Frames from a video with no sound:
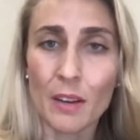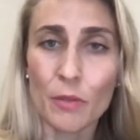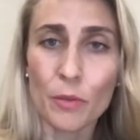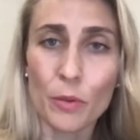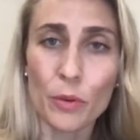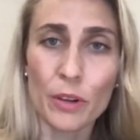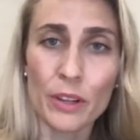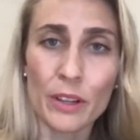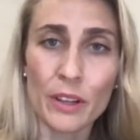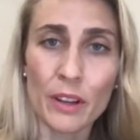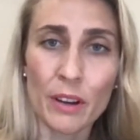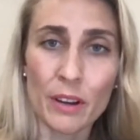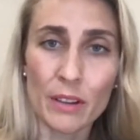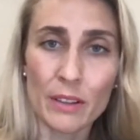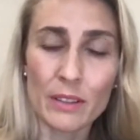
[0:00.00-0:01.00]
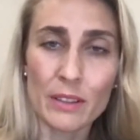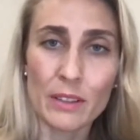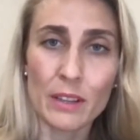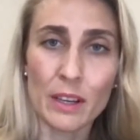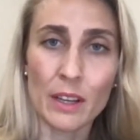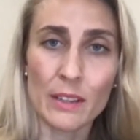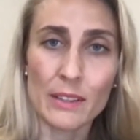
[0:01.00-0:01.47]
for not
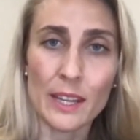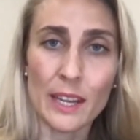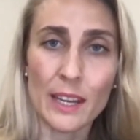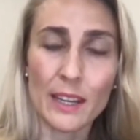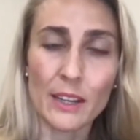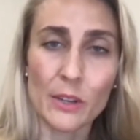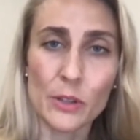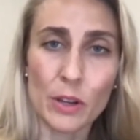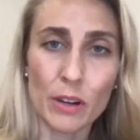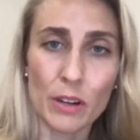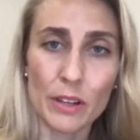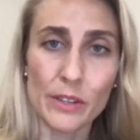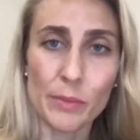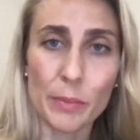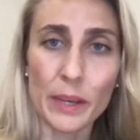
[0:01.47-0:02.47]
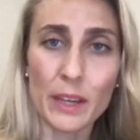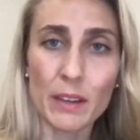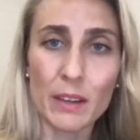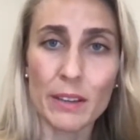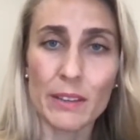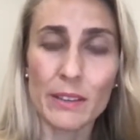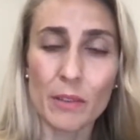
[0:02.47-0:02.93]
taking charge,
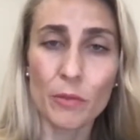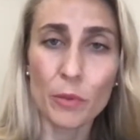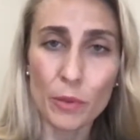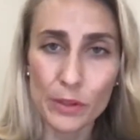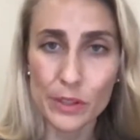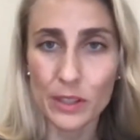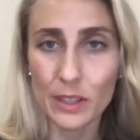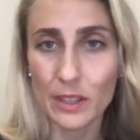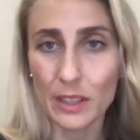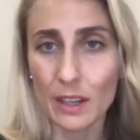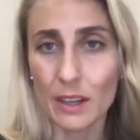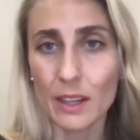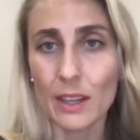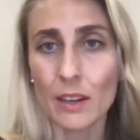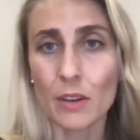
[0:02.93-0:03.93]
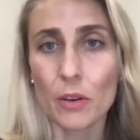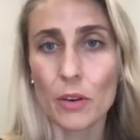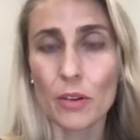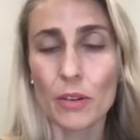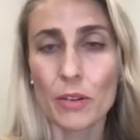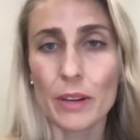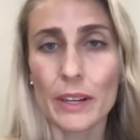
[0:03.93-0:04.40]
because unfortunately in our
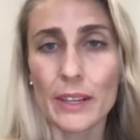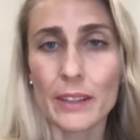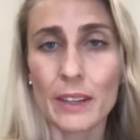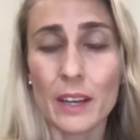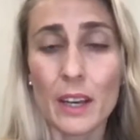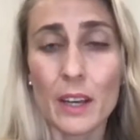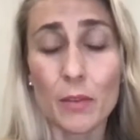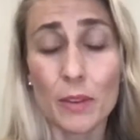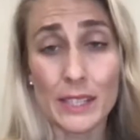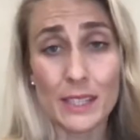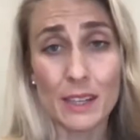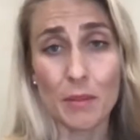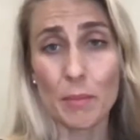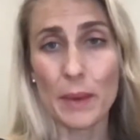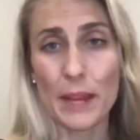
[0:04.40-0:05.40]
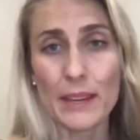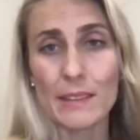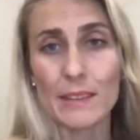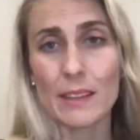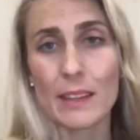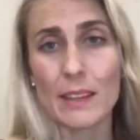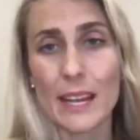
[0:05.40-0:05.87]
current Western
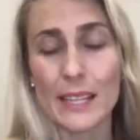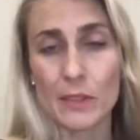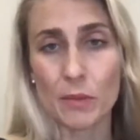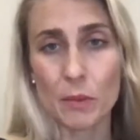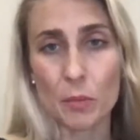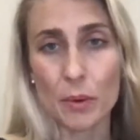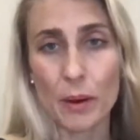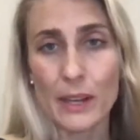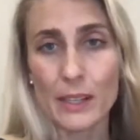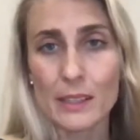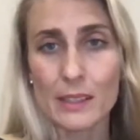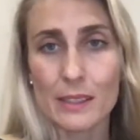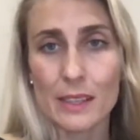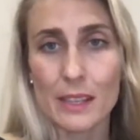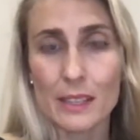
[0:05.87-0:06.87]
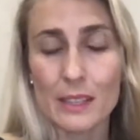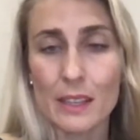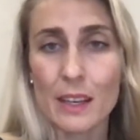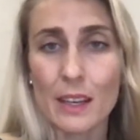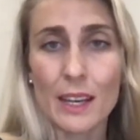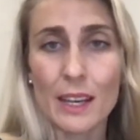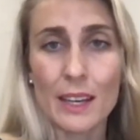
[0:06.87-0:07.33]
medicine, as we practice it
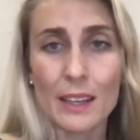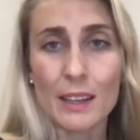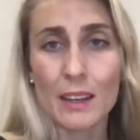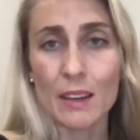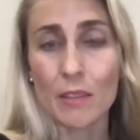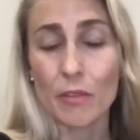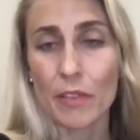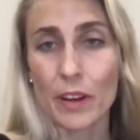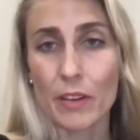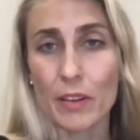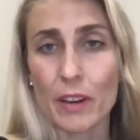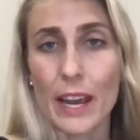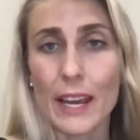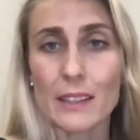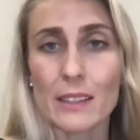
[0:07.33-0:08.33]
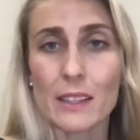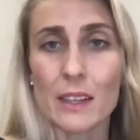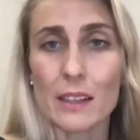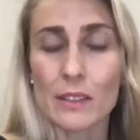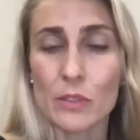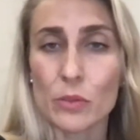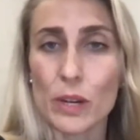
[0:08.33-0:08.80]
in a very
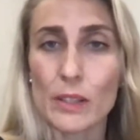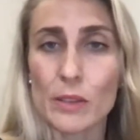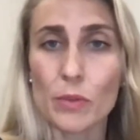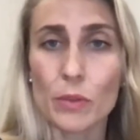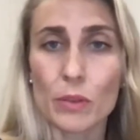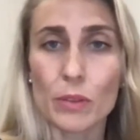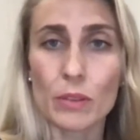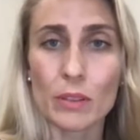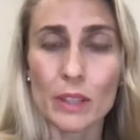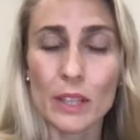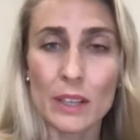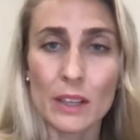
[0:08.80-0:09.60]
hectic, stressful